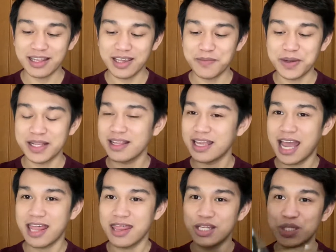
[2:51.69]
But yeah,
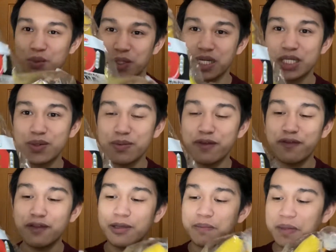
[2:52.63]
this one is from the
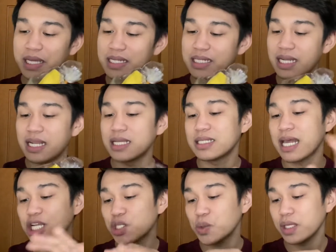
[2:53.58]
Philippines, and it's
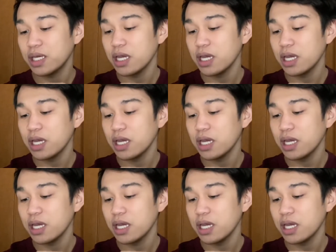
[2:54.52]
actually